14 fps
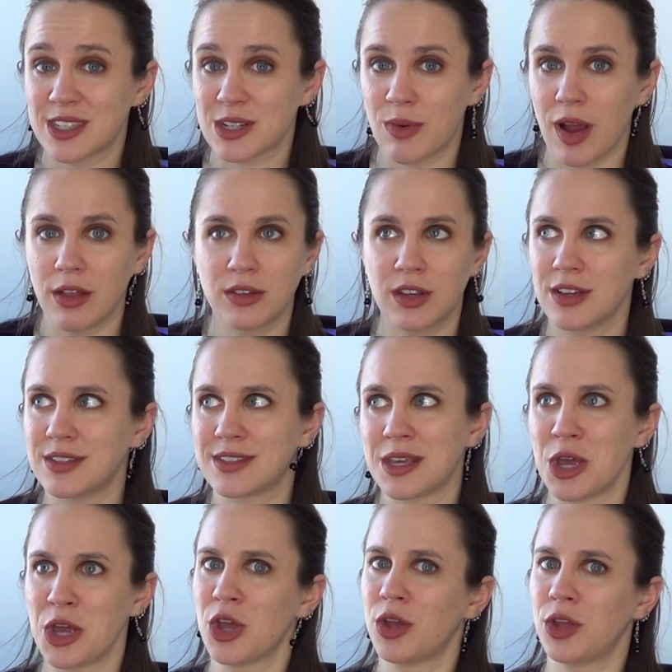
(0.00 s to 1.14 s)
around because
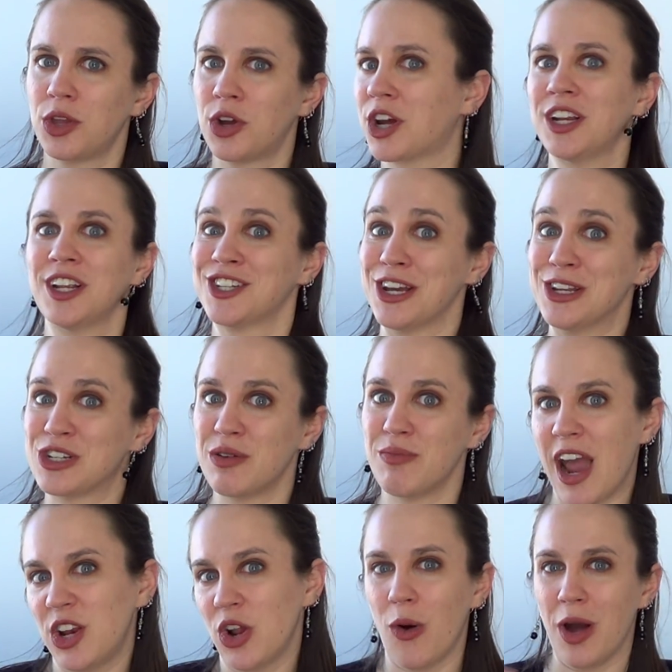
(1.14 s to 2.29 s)
you're gonna change your
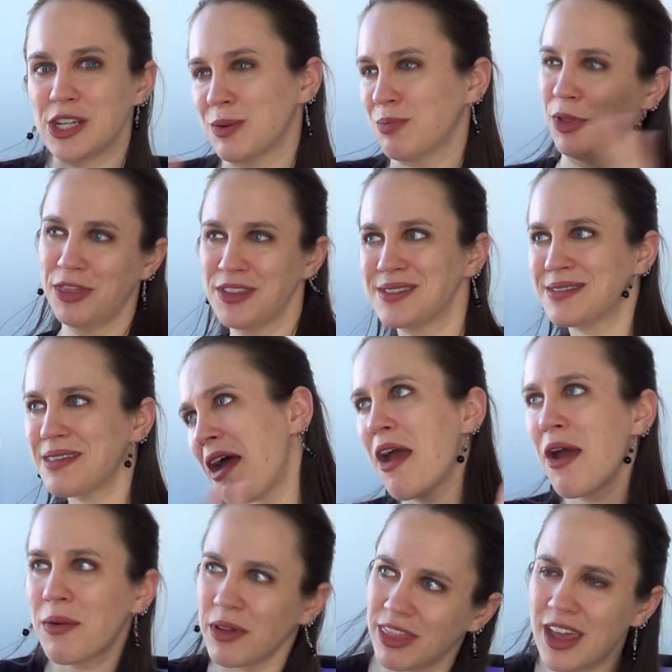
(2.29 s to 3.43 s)
mind. Oh, I should put this
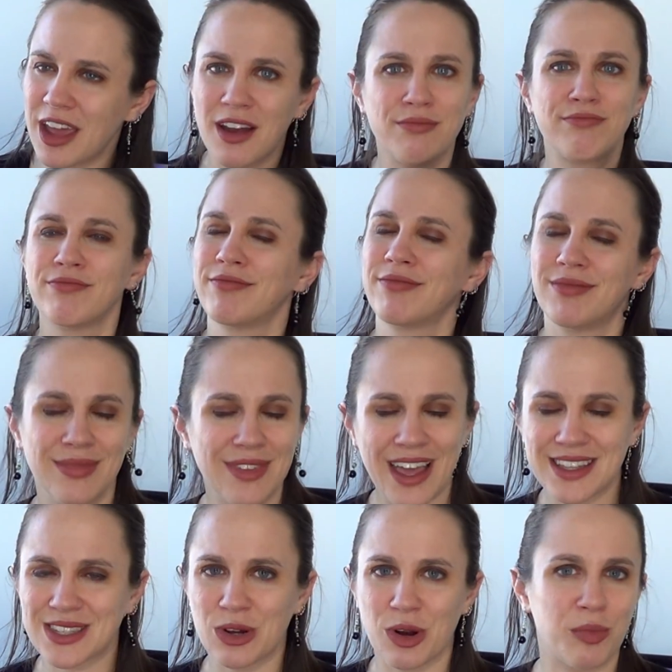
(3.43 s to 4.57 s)
there and there.
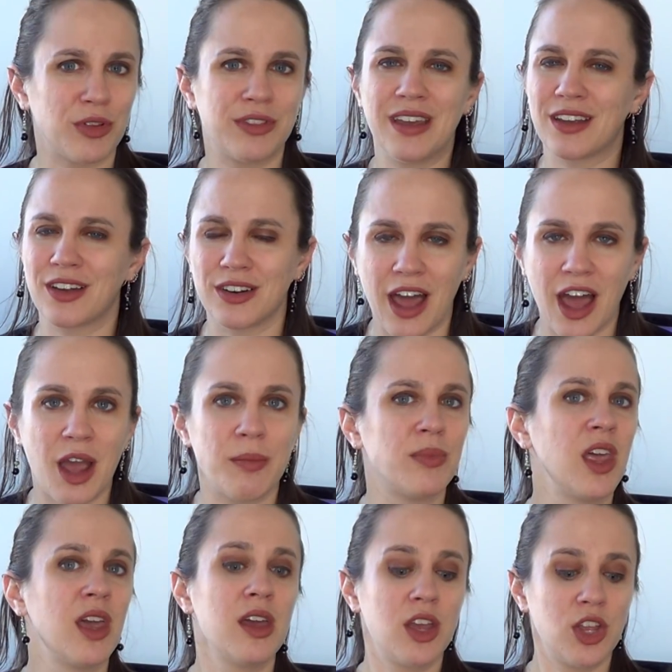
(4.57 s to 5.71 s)
That's normal. Take your time.
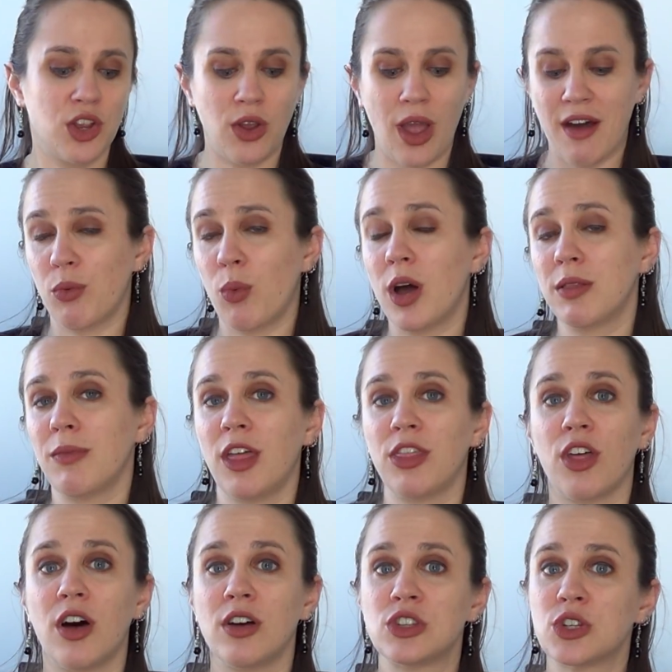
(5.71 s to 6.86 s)
You have 1 month
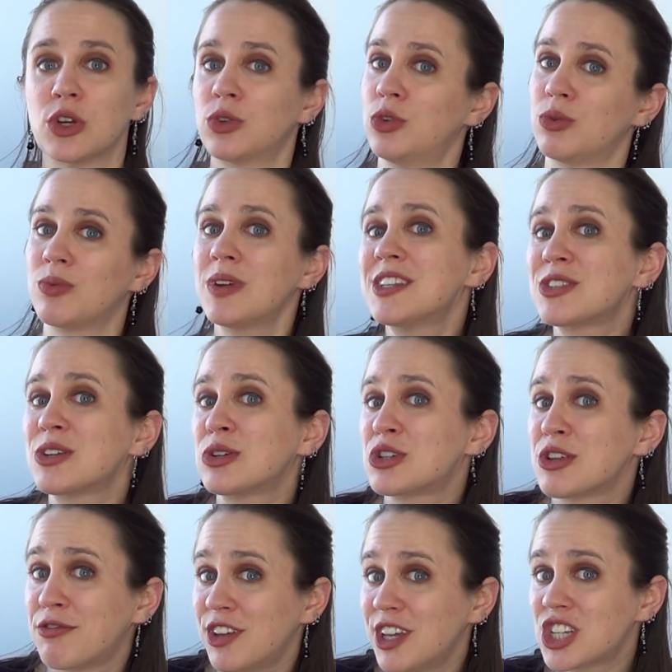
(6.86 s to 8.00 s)
also to research the
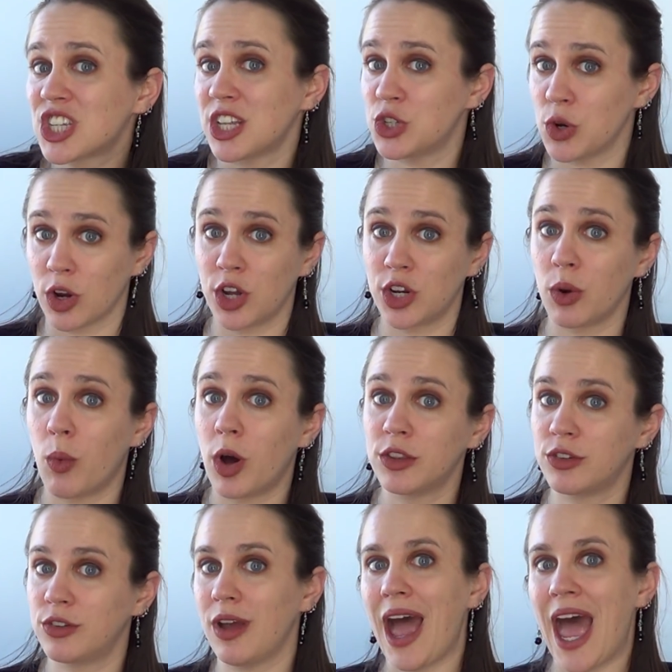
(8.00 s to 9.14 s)
fish that you're gonna want
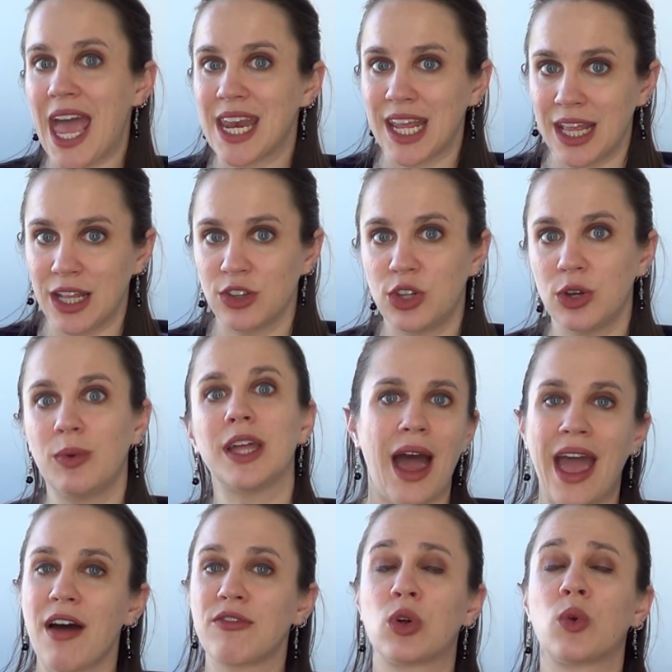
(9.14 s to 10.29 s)
to add into it. I
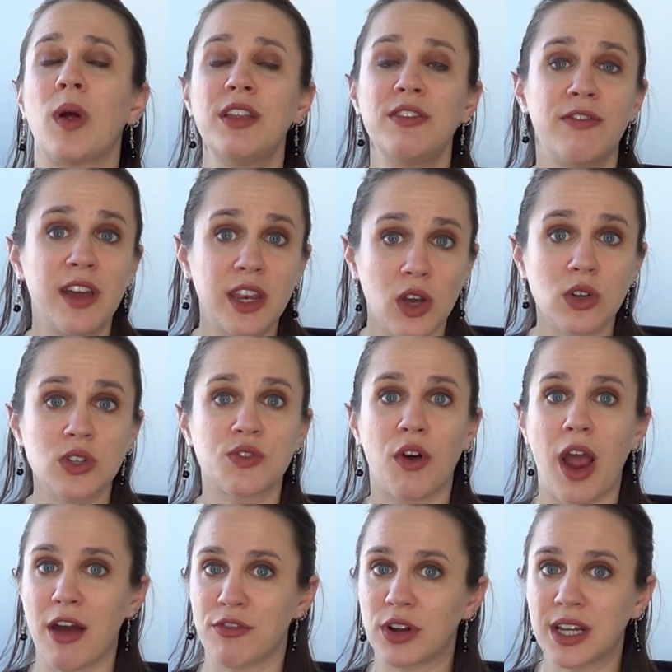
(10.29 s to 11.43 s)
have great videos for
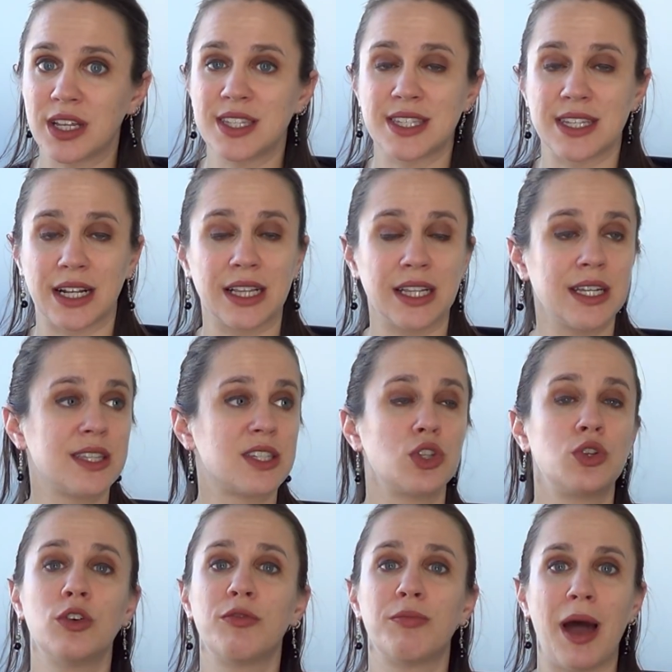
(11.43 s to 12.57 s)
African cichlids.
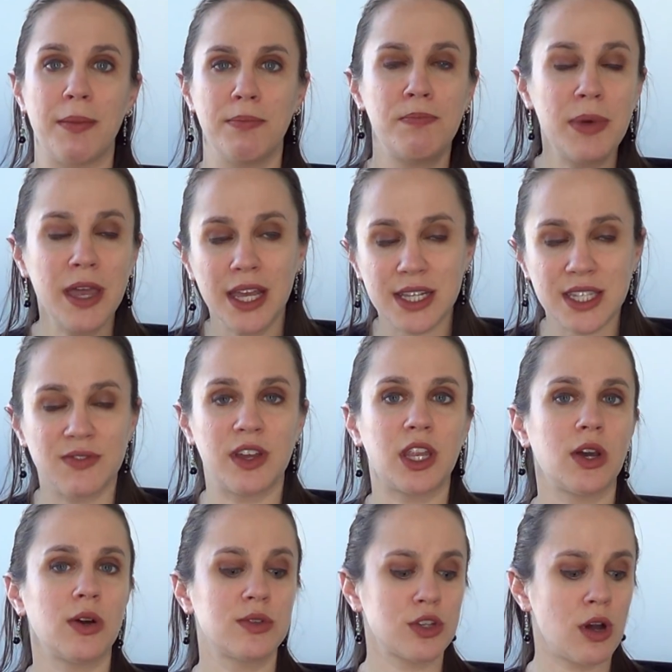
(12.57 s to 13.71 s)
2 of my biggest
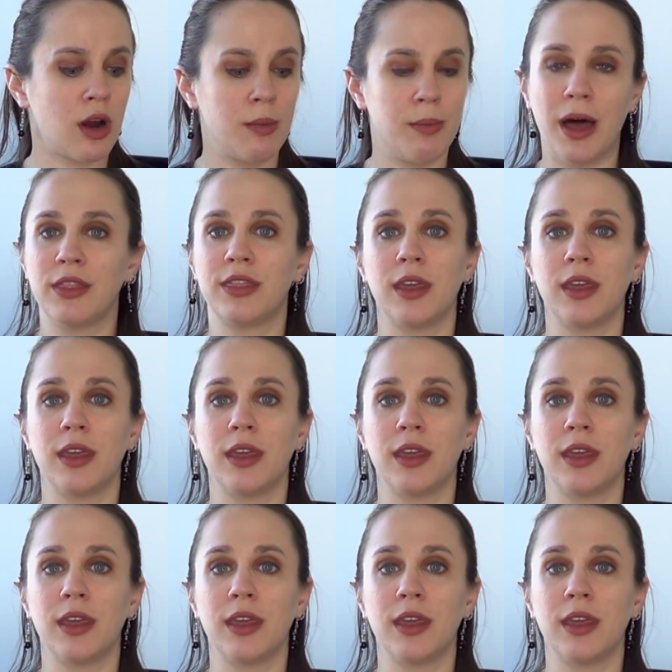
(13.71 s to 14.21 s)
videos are about the